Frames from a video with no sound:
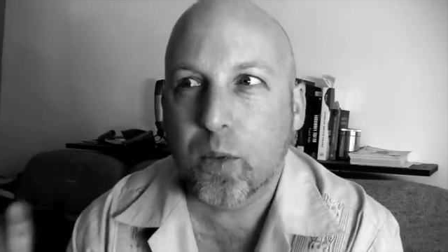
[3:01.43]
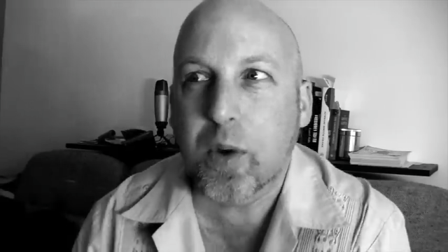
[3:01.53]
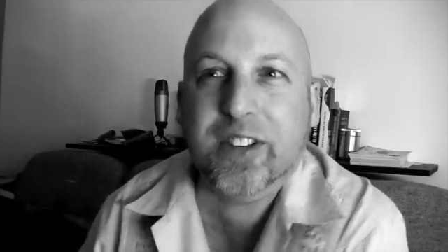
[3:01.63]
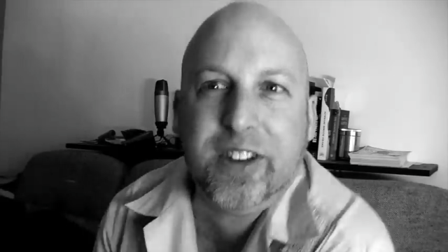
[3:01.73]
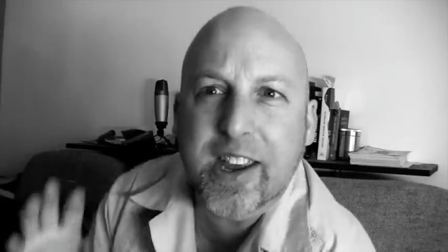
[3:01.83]

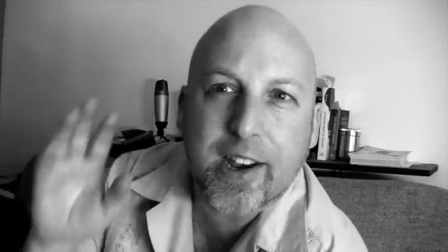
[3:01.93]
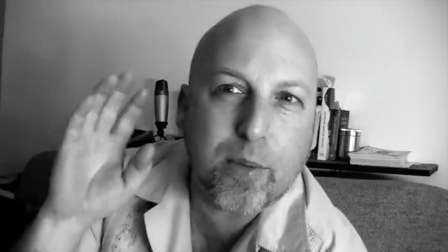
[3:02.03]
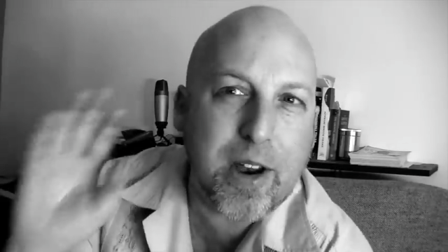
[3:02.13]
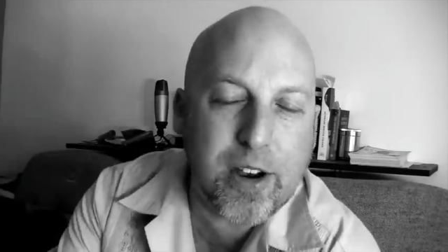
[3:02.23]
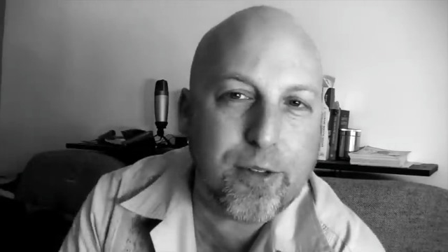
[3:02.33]
We see
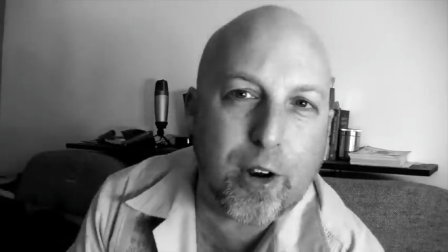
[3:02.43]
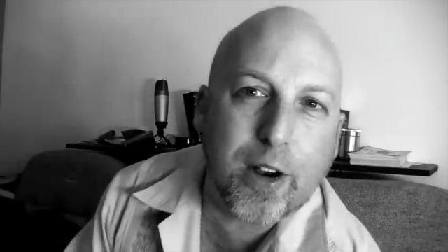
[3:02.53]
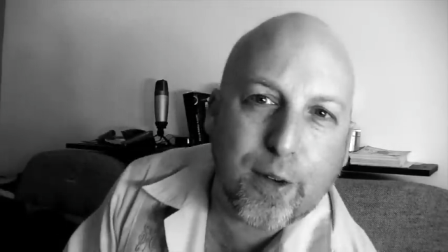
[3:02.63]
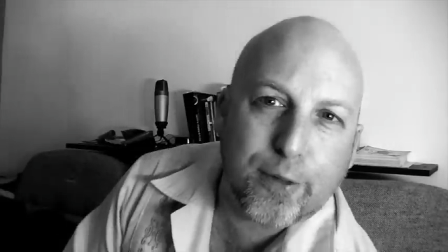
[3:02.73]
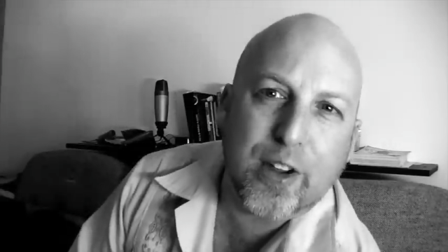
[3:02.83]
it right in
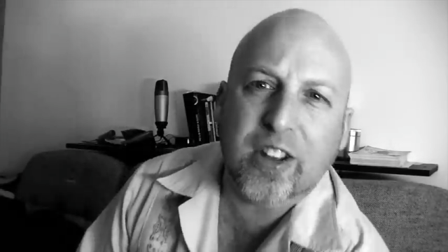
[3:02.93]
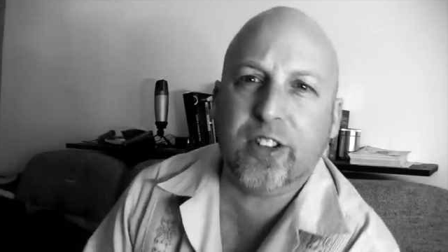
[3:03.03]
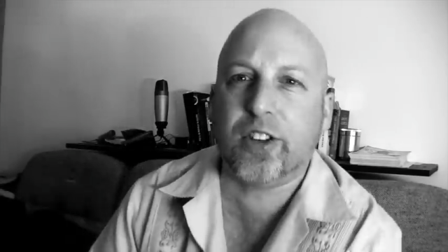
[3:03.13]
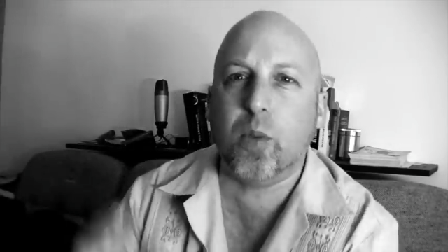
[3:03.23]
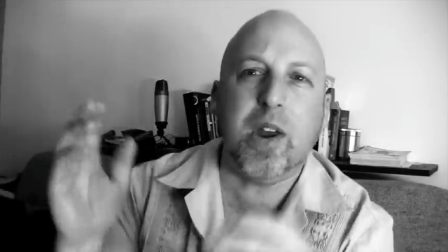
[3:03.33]
front of our
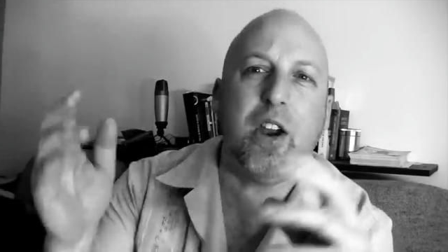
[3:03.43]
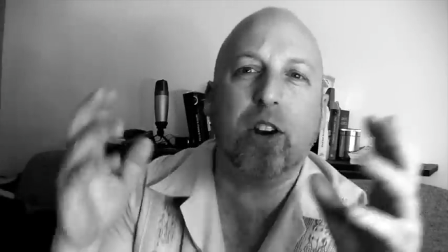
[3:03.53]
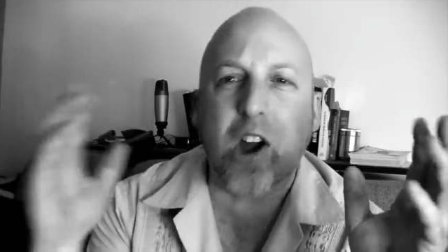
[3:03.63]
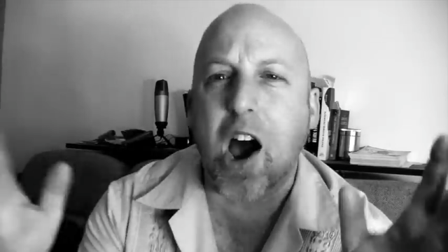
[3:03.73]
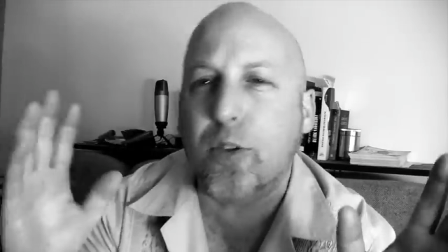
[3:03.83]
faces, and we are
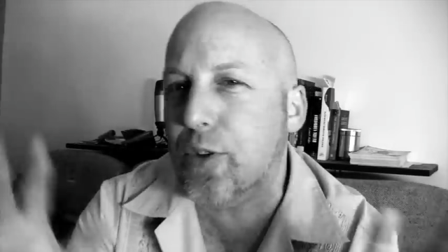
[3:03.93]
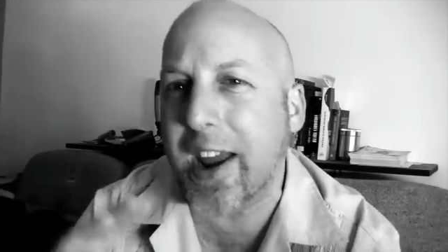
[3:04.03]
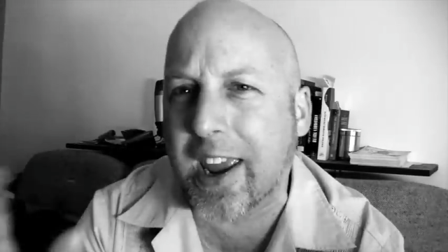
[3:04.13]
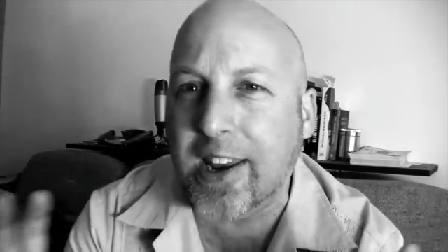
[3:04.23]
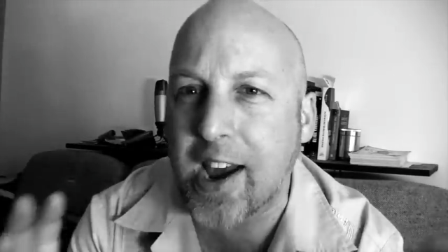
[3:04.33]
not
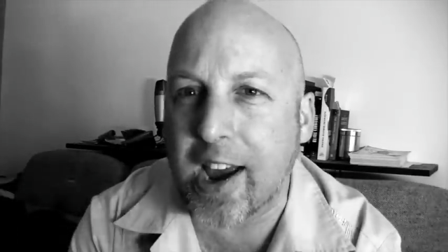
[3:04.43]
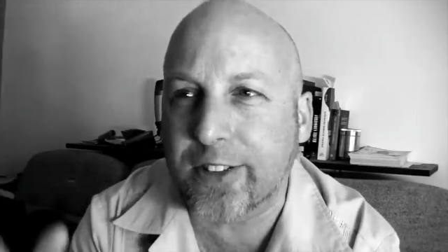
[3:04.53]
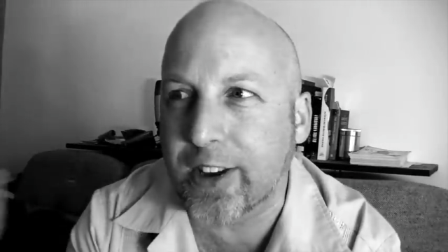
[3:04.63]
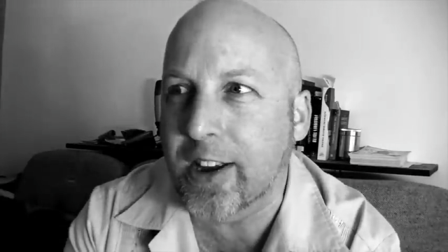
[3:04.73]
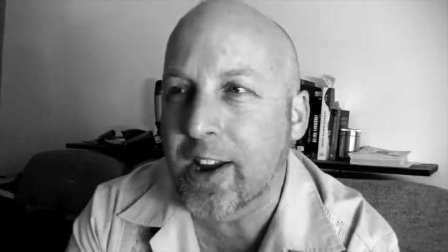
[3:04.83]

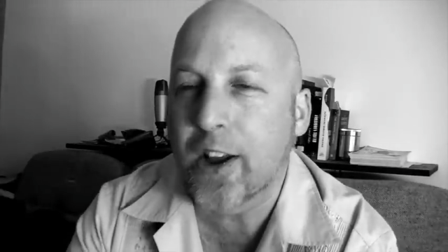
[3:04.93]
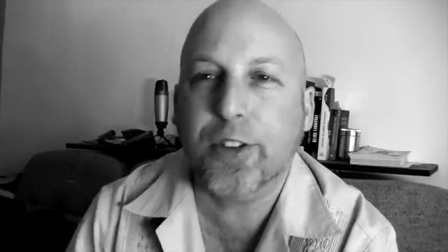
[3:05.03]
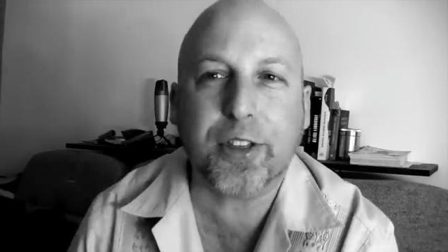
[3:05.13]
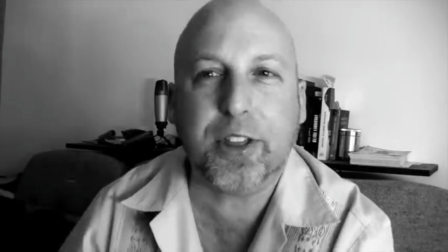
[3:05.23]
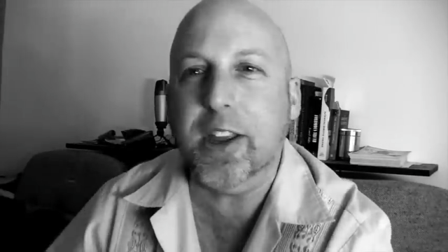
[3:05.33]
recognizing
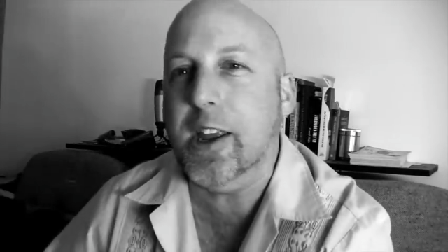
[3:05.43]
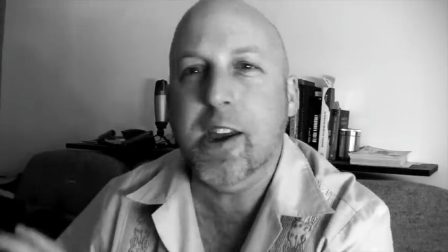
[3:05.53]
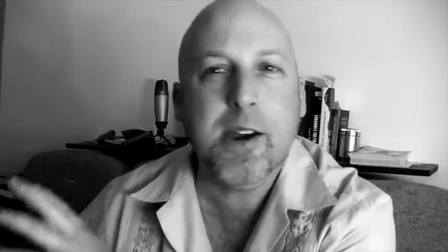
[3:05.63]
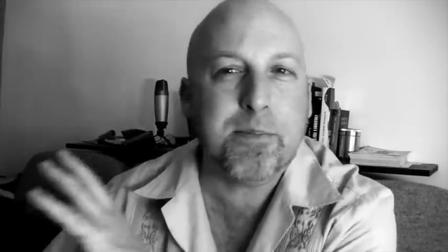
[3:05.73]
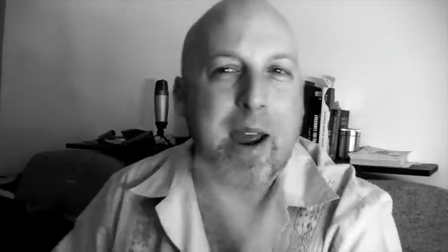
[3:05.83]
that
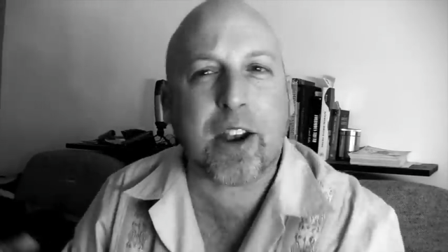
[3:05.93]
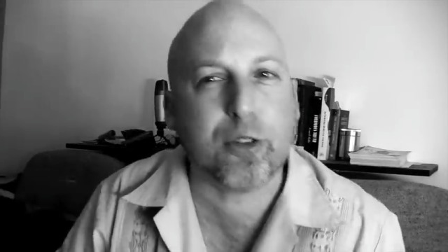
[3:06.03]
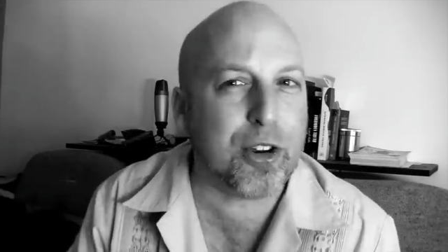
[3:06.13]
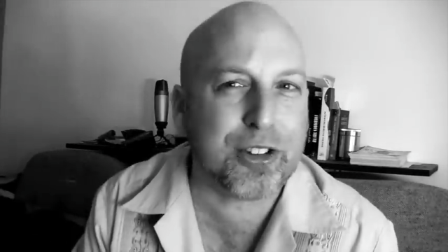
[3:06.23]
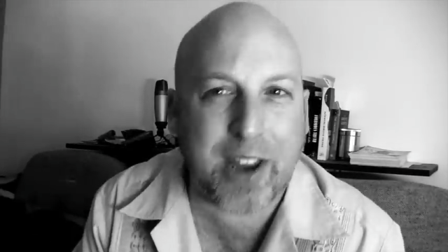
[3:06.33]
the
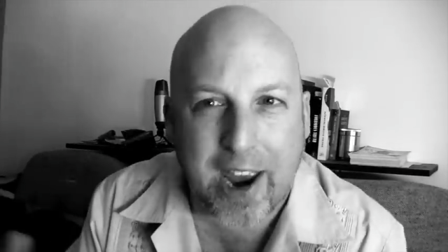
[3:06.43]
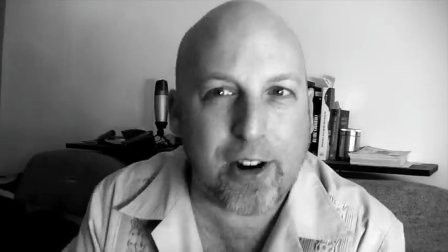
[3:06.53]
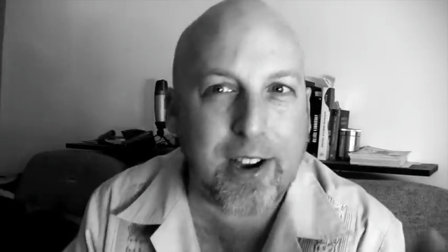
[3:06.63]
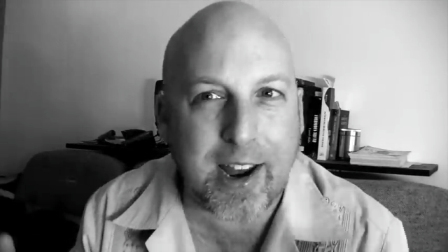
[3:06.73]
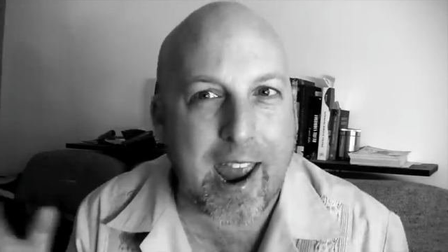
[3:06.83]

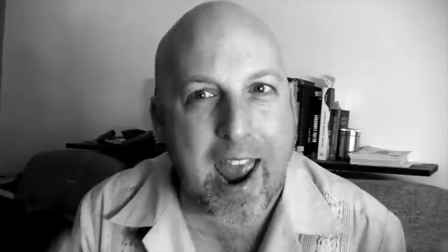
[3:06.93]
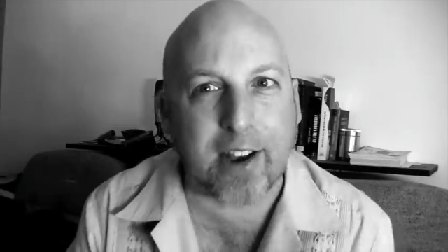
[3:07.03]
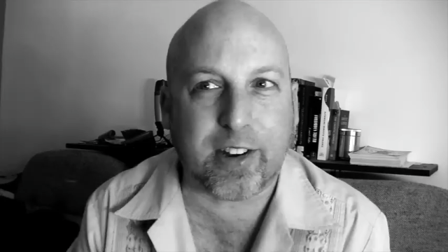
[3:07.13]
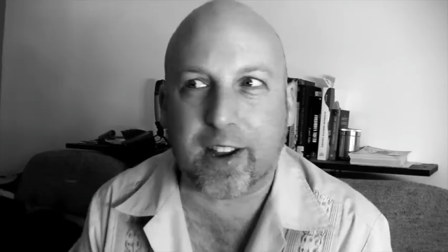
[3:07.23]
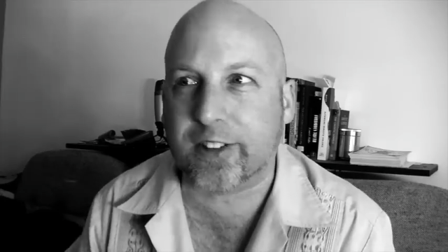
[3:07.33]
mattress-carrying
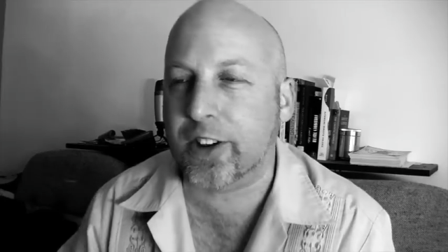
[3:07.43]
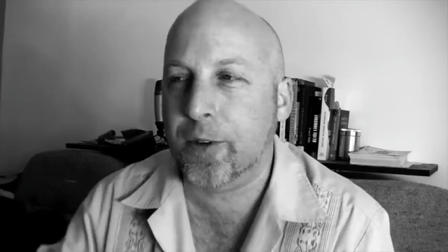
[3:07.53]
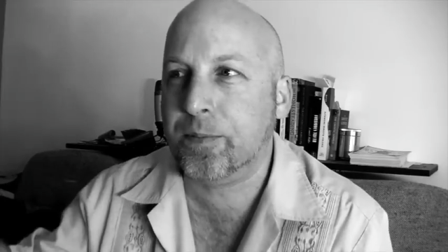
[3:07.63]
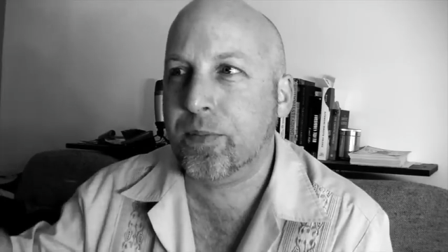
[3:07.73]
antics